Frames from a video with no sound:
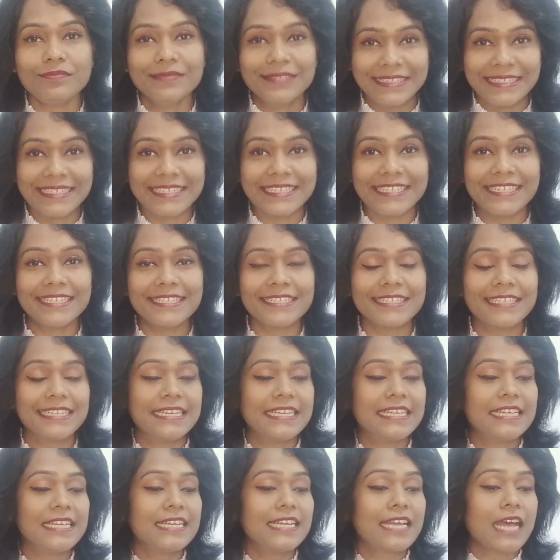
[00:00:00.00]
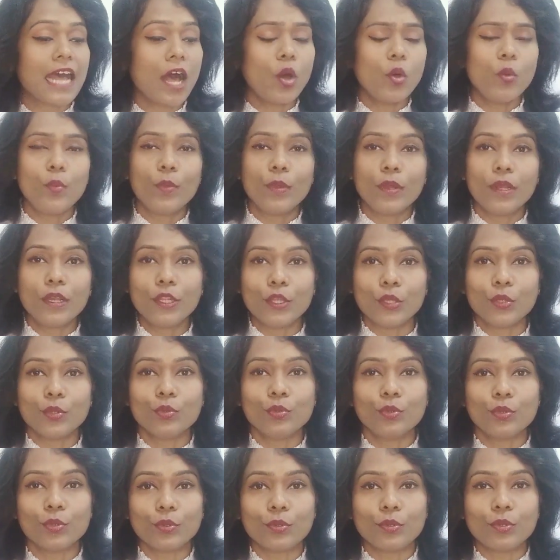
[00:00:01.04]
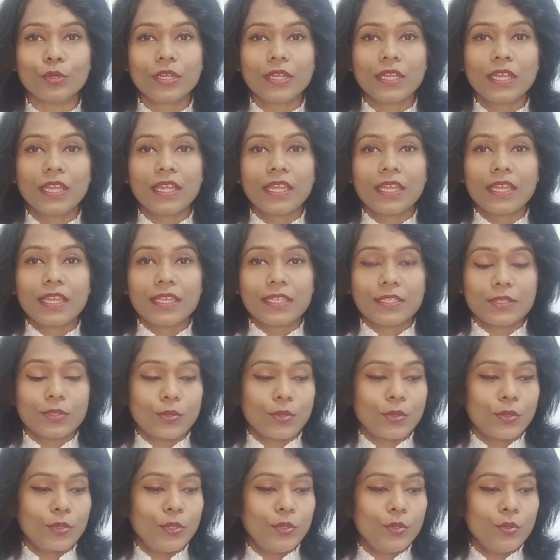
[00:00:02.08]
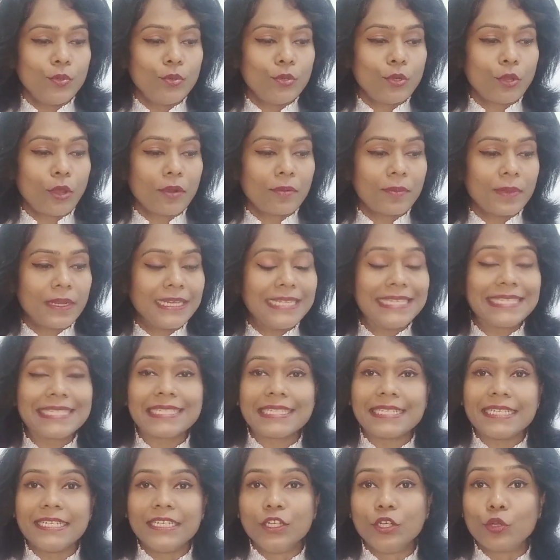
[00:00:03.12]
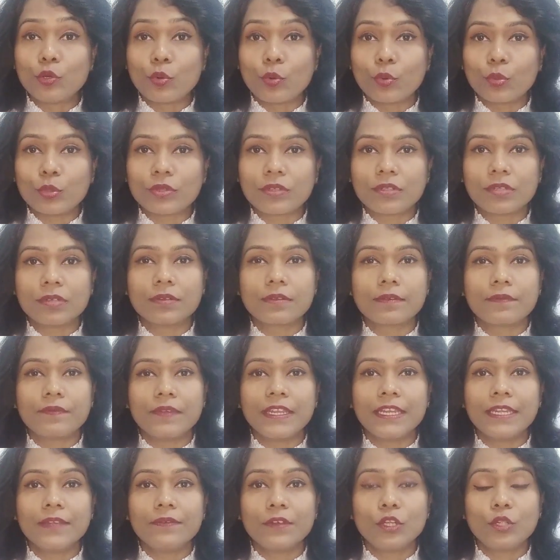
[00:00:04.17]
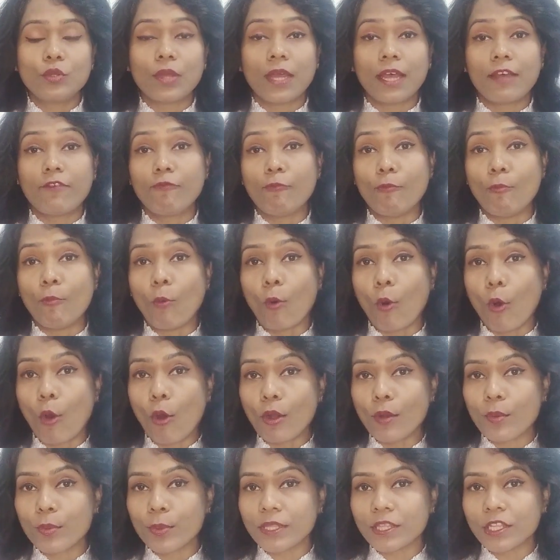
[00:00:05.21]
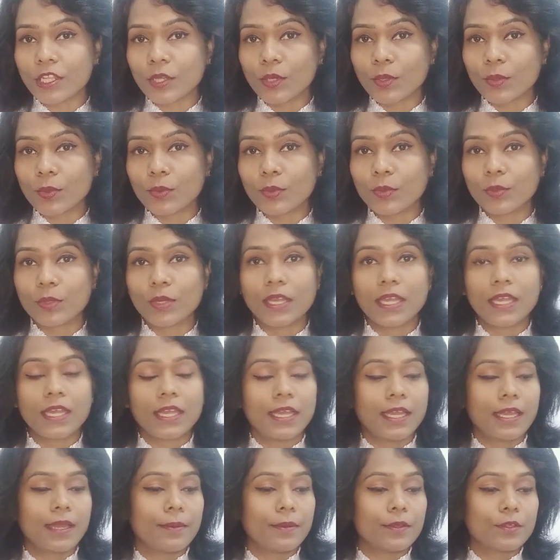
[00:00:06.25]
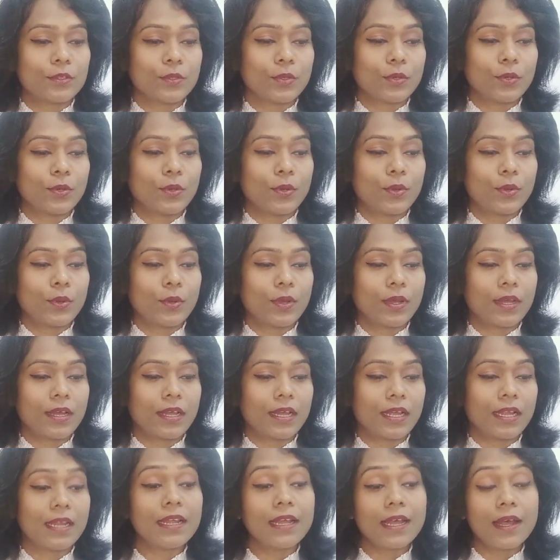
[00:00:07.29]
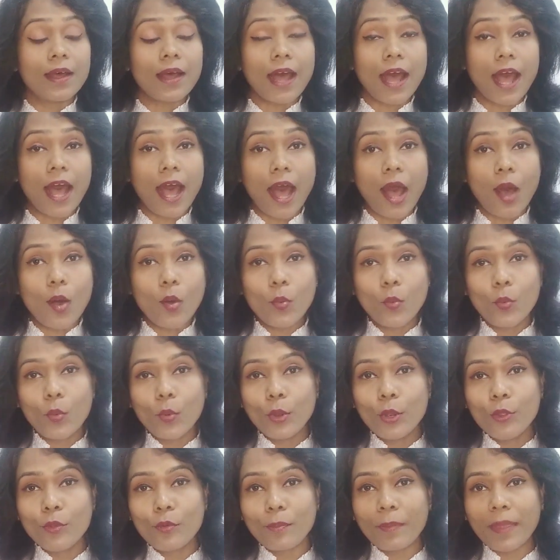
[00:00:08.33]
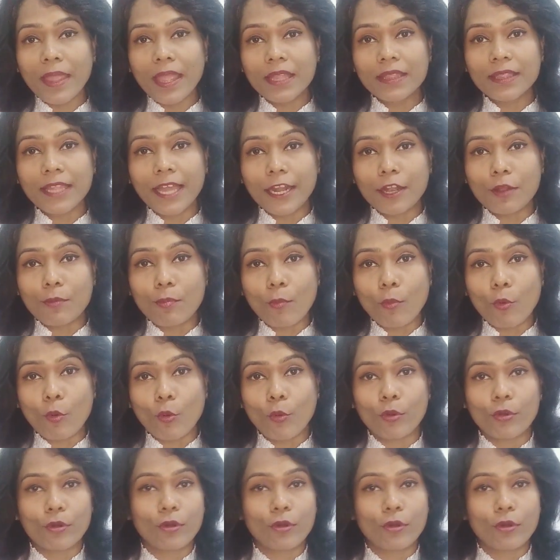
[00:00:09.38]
Correct? How will you grow? So you normally see growth whenever you have more with you. So how would you make that more?